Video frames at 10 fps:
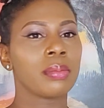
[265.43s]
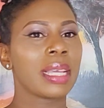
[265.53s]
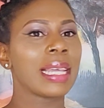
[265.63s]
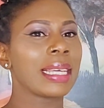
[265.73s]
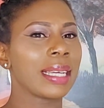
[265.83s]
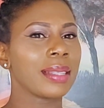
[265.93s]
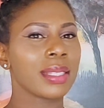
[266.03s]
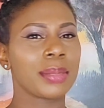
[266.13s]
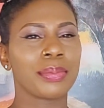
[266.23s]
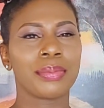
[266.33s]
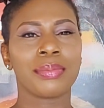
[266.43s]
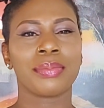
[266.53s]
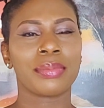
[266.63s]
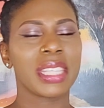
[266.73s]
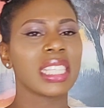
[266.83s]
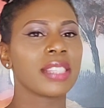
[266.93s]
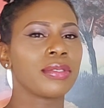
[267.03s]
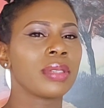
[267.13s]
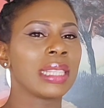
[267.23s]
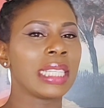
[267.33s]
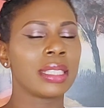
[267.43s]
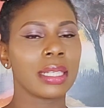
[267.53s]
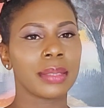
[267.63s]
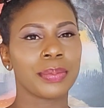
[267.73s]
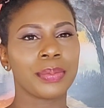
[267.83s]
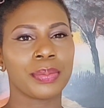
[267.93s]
elegant, tastefully done.